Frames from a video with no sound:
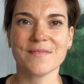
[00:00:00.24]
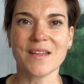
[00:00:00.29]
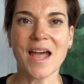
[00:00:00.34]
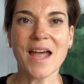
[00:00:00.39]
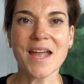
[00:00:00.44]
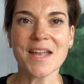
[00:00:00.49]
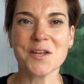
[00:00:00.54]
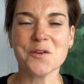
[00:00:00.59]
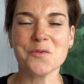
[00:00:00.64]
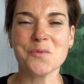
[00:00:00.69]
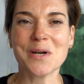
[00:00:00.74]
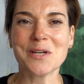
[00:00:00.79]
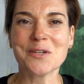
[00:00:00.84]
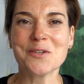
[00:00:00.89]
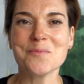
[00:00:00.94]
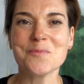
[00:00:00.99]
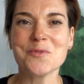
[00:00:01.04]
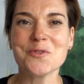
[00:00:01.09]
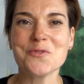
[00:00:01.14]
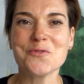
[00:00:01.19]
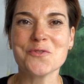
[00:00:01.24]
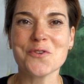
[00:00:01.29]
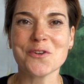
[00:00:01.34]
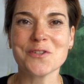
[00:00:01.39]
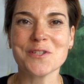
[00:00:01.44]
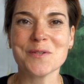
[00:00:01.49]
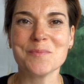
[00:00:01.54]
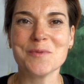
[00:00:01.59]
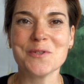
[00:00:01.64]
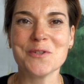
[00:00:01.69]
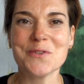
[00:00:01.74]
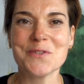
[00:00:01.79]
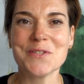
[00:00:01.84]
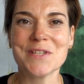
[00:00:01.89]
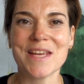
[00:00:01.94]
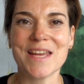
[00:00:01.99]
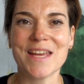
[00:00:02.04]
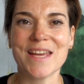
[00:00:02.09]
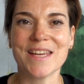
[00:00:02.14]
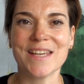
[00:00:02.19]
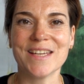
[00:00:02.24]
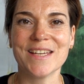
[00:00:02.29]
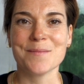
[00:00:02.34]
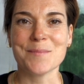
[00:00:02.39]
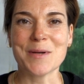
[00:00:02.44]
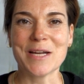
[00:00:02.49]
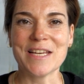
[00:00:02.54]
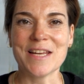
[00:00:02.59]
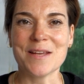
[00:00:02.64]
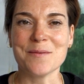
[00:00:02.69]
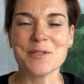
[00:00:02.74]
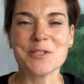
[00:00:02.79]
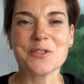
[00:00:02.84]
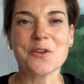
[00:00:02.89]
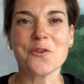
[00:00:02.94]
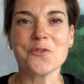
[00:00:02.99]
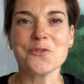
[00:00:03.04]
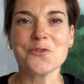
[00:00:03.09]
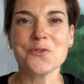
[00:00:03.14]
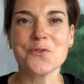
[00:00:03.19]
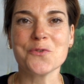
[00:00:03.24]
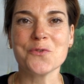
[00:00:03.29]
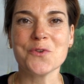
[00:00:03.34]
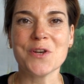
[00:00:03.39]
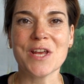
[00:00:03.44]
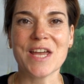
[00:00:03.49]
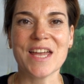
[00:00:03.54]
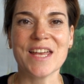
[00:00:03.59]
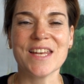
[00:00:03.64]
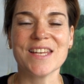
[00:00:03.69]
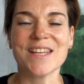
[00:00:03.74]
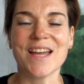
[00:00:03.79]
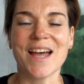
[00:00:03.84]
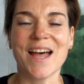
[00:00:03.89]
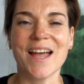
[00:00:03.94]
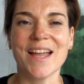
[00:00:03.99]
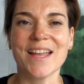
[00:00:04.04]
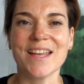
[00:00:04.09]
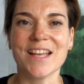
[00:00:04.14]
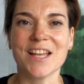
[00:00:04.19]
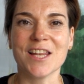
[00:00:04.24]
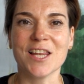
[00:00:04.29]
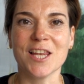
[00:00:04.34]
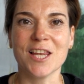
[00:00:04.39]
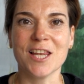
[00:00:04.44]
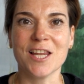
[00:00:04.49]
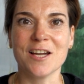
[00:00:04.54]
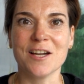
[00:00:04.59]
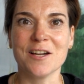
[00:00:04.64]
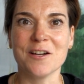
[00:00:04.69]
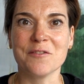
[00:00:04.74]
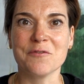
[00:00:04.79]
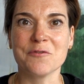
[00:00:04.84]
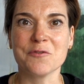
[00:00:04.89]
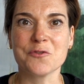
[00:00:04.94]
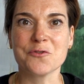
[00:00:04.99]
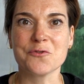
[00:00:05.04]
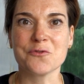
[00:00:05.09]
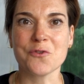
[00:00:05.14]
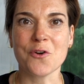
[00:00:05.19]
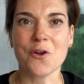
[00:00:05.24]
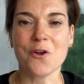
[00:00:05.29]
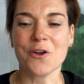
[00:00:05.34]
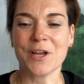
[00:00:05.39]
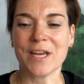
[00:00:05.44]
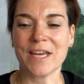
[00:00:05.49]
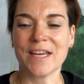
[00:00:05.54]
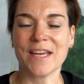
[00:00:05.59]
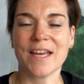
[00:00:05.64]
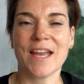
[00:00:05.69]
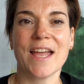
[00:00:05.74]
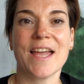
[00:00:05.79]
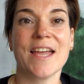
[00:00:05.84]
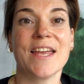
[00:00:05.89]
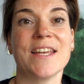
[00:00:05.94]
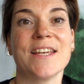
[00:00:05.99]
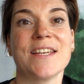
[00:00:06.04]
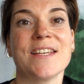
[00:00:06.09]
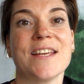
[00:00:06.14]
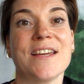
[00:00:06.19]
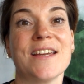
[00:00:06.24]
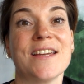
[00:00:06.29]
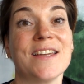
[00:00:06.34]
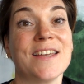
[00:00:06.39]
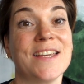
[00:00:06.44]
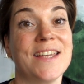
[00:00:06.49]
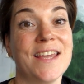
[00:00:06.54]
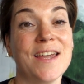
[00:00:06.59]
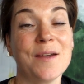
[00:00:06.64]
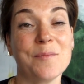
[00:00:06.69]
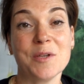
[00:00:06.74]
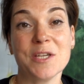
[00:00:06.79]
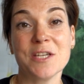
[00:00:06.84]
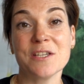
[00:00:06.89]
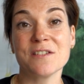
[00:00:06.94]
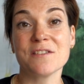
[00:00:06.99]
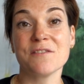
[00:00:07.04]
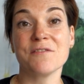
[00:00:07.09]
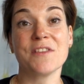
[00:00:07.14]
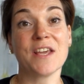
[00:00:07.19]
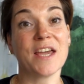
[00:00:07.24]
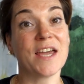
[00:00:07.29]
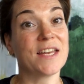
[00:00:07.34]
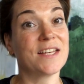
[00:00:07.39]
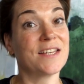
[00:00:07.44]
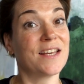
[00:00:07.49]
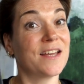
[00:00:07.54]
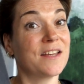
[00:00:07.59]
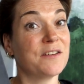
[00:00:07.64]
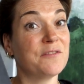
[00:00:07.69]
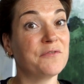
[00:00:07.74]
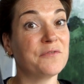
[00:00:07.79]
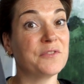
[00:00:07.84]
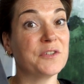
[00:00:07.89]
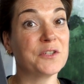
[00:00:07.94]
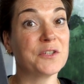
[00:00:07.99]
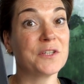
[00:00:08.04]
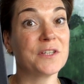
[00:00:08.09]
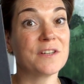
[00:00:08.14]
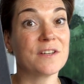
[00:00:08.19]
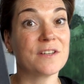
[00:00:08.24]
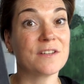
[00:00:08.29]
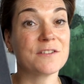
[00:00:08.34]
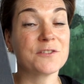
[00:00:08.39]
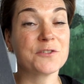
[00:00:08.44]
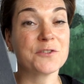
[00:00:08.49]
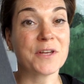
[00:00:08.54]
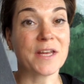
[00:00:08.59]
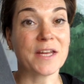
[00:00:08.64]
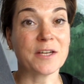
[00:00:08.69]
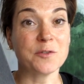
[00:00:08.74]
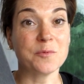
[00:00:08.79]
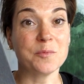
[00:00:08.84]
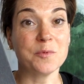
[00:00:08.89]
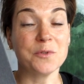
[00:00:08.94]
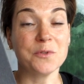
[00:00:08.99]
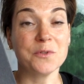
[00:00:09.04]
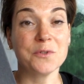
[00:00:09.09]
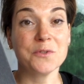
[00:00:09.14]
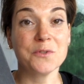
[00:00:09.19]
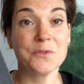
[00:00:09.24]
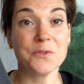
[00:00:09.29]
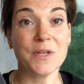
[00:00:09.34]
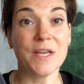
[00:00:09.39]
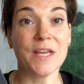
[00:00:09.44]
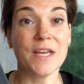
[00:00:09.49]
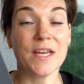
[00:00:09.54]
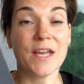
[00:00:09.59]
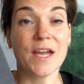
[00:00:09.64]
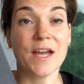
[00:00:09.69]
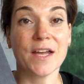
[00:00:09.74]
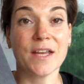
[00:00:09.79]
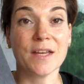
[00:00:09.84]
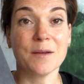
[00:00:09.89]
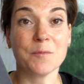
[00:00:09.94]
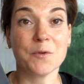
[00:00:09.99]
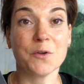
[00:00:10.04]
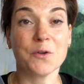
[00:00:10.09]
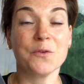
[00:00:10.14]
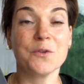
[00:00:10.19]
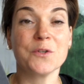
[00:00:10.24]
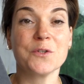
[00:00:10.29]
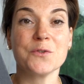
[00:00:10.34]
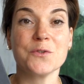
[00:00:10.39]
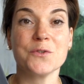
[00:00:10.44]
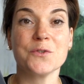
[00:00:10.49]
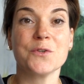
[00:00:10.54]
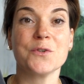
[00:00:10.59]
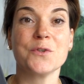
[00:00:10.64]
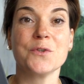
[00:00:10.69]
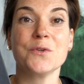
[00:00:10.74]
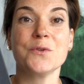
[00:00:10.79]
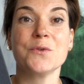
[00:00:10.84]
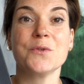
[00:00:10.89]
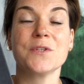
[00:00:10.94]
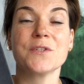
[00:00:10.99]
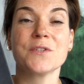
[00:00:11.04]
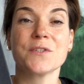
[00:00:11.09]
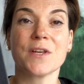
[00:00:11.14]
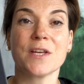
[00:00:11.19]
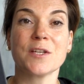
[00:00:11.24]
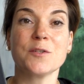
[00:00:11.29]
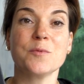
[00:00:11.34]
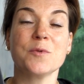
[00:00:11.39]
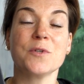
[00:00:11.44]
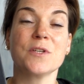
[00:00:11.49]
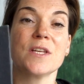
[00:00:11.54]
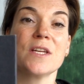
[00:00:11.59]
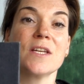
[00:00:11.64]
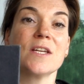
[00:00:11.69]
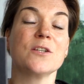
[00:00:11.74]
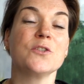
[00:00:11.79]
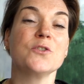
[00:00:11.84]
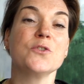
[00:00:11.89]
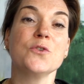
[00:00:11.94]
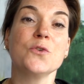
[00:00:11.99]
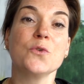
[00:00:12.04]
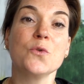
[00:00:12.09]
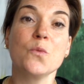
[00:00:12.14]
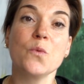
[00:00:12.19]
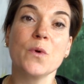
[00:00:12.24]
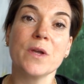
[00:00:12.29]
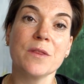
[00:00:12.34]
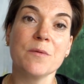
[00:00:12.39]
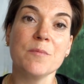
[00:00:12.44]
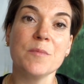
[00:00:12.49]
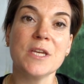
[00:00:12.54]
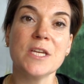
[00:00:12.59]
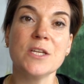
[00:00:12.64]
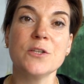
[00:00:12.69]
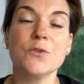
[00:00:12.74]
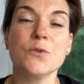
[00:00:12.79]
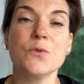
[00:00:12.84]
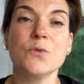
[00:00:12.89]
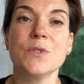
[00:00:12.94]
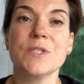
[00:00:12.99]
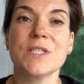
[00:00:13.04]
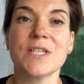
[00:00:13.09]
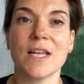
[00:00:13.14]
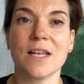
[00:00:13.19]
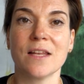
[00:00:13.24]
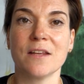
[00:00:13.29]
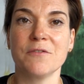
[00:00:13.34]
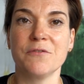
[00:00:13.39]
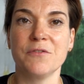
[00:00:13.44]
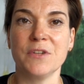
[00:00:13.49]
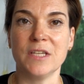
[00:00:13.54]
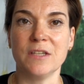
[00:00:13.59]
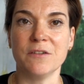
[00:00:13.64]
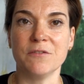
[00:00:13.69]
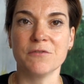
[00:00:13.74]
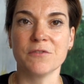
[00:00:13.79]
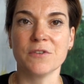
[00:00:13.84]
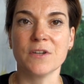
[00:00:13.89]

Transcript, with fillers: Hi, welcome to Draw Tip Tuesday. My name is Koosje and I love drawing. And uh, yeah, because of that, I filled another sketchbook. Today I am going to show you the sketchbook that I took with me to Tel Aviv.